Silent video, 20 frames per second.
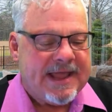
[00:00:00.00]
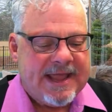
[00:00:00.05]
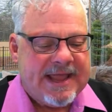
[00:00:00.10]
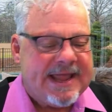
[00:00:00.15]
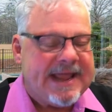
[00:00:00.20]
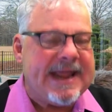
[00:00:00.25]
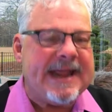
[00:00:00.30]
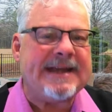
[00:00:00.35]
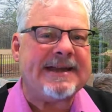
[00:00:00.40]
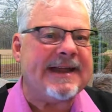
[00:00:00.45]

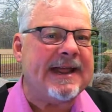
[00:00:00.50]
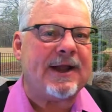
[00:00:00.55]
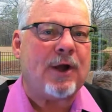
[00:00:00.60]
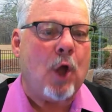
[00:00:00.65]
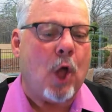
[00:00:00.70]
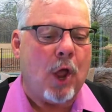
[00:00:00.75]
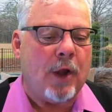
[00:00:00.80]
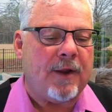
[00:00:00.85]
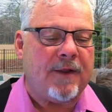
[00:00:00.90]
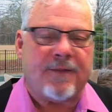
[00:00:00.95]
He did
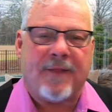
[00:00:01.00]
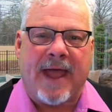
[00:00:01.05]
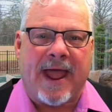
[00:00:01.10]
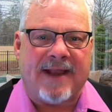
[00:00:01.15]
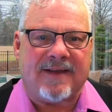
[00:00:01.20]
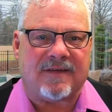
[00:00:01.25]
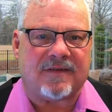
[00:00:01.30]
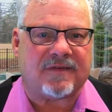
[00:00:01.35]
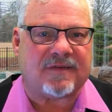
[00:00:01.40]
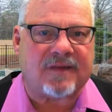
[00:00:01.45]
all of
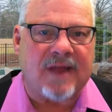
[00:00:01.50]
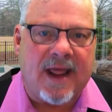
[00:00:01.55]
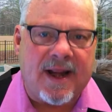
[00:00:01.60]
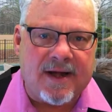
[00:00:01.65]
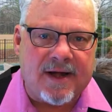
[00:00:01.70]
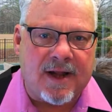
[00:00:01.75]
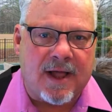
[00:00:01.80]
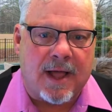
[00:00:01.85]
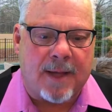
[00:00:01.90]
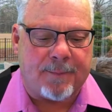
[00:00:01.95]
that, set
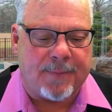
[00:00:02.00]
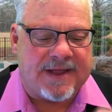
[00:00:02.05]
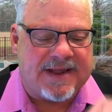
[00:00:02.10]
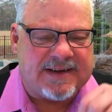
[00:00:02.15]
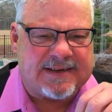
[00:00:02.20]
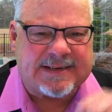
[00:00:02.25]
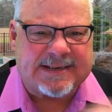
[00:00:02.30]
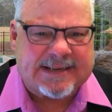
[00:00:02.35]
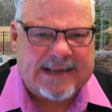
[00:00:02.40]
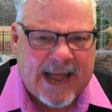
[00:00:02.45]
it up. He
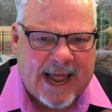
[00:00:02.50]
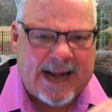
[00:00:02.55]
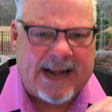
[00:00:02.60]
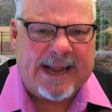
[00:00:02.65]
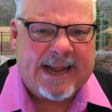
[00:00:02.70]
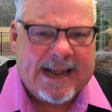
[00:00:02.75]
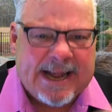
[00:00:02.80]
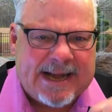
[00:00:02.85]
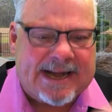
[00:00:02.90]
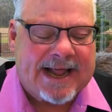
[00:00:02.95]
set
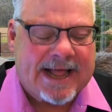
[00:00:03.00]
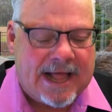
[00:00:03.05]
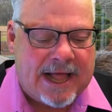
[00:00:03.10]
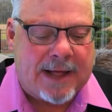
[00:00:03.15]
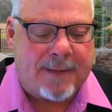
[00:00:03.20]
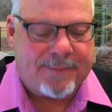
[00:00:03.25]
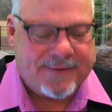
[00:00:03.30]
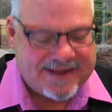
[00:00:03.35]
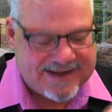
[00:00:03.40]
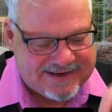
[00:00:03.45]
it
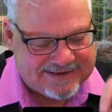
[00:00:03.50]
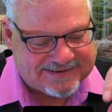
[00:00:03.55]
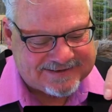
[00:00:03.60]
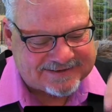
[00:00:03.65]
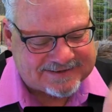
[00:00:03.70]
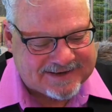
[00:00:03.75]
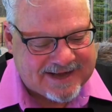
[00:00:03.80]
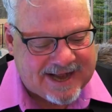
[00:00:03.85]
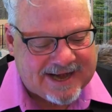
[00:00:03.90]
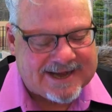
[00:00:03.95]
up. He
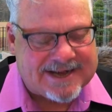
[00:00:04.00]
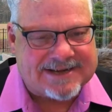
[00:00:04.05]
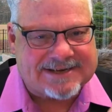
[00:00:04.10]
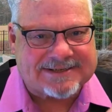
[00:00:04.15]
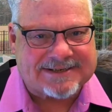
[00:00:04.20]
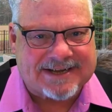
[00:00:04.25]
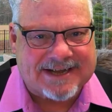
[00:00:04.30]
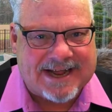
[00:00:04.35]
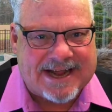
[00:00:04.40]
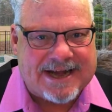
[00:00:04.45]
set
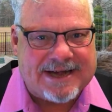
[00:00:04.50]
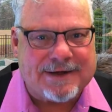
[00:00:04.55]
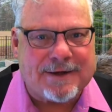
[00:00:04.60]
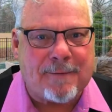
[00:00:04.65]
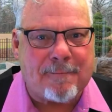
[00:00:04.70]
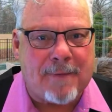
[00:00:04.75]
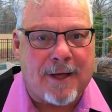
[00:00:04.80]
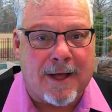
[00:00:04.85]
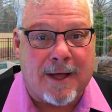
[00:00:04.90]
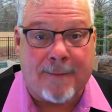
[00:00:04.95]
his
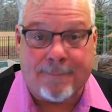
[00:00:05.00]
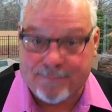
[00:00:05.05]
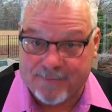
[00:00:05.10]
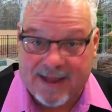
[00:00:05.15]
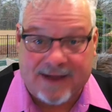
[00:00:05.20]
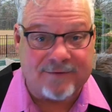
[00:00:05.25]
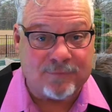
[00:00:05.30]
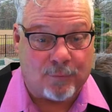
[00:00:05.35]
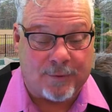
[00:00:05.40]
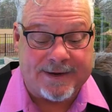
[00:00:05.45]
kingdom up.
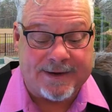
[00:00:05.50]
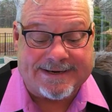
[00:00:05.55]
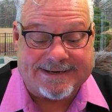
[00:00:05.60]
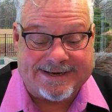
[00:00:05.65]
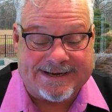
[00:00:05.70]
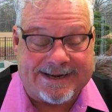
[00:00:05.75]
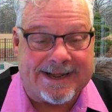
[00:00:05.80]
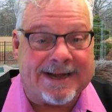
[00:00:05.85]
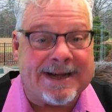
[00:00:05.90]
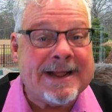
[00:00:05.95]
That's what he
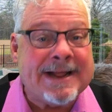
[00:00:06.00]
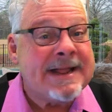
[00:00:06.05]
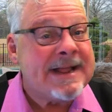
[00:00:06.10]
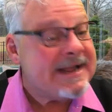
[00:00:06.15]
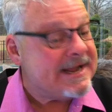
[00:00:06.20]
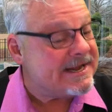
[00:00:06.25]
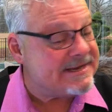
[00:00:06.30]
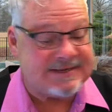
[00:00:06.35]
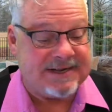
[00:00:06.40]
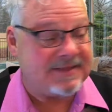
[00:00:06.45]
did.
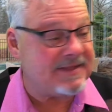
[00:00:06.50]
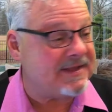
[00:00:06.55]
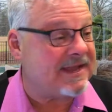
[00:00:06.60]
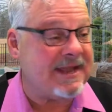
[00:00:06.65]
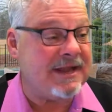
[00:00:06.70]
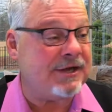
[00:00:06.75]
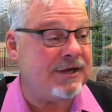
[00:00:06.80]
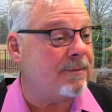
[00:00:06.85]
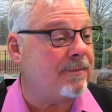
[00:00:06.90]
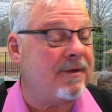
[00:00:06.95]
He said, the
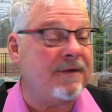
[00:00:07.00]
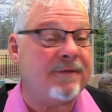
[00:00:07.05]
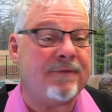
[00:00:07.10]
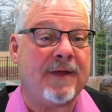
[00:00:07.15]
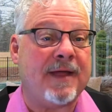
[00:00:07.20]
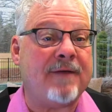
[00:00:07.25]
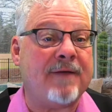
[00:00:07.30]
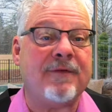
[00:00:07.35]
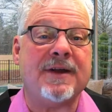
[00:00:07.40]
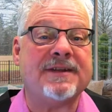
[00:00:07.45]
kingdom of
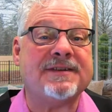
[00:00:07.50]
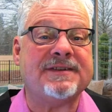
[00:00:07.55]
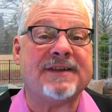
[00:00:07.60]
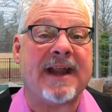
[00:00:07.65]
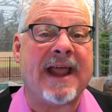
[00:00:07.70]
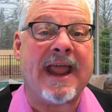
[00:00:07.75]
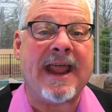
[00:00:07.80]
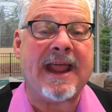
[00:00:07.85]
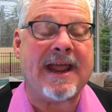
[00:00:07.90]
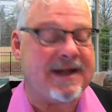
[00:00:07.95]
heaven is at
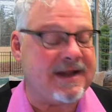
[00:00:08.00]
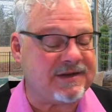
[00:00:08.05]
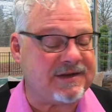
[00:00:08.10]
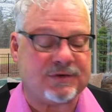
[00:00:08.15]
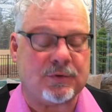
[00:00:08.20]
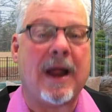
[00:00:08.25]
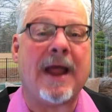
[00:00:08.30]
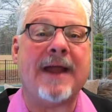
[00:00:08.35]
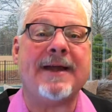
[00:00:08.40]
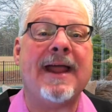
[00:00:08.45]
hand. It's
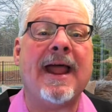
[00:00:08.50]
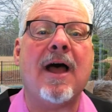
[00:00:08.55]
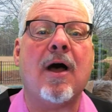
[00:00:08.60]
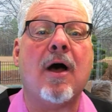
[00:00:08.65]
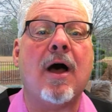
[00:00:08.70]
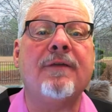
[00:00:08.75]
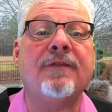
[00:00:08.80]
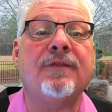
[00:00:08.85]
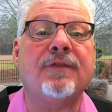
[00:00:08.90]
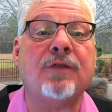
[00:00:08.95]
right now.
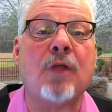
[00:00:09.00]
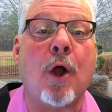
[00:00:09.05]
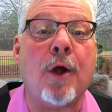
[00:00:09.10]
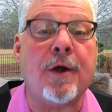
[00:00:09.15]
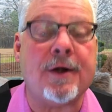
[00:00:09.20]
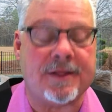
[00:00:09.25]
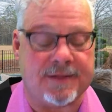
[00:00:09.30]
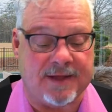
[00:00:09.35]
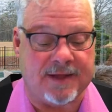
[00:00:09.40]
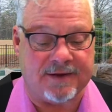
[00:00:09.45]
I've
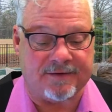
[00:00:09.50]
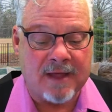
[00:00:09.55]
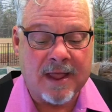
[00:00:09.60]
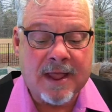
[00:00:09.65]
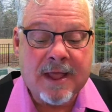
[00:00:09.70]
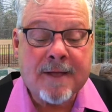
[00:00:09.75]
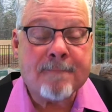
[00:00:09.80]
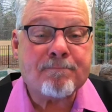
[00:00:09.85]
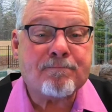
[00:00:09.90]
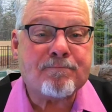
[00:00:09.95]
started this.
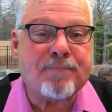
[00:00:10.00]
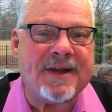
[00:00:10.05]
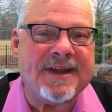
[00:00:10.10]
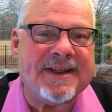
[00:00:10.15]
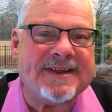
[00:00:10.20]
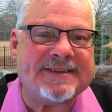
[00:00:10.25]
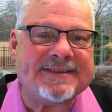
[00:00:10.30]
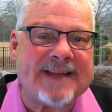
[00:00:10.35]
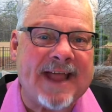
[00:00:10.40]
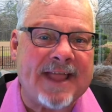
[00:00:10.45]
But
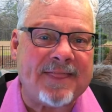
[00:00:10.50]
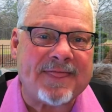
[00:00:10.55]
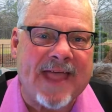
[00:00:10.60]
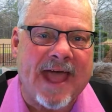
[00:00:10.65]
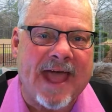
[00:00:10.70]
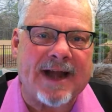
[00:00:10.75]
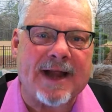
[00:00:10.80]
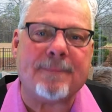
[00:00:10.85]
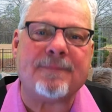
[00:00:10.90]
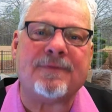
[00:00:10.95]
he set
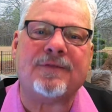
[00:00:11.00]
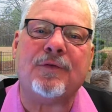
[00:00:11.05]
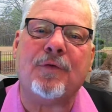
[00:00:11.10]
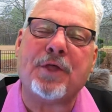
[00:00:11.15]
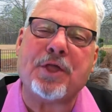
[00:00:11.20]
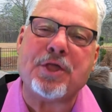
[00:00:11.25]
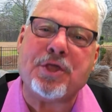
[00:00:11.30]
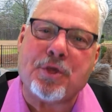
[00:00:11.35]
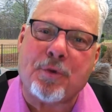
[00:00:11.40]
that up so that